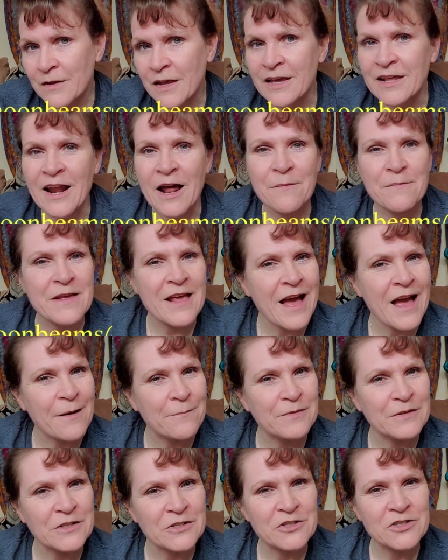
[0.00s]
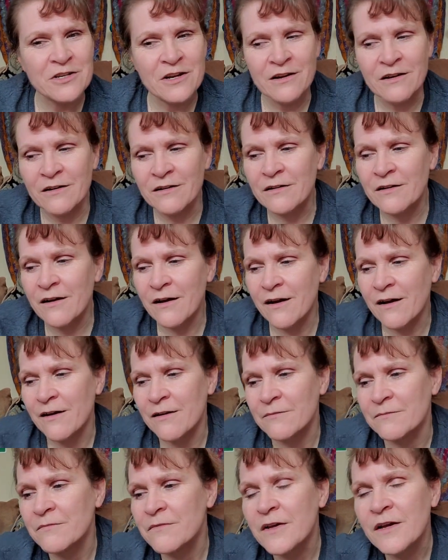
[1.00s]
And I'd be happy to share
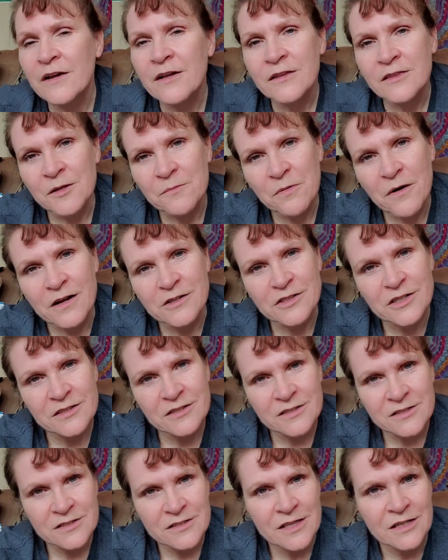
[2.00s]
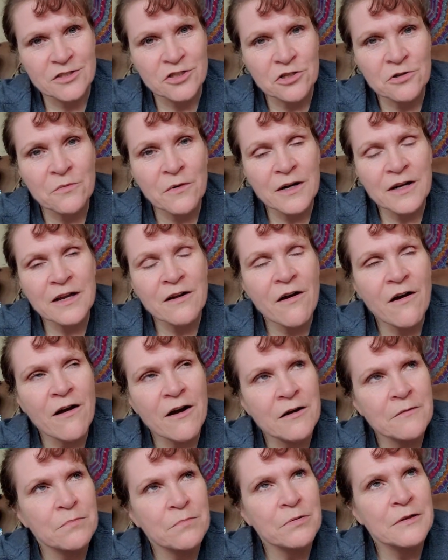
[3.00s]
um, the projects that you're working
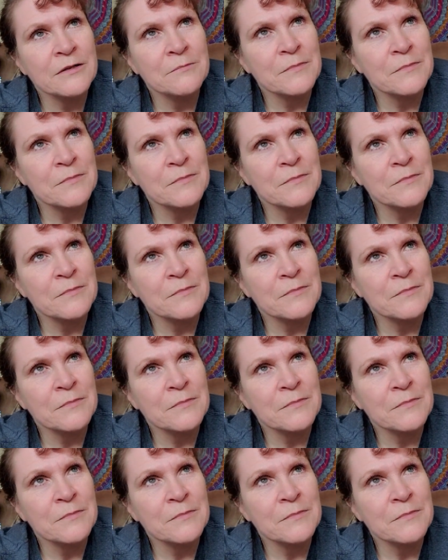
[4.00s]
on.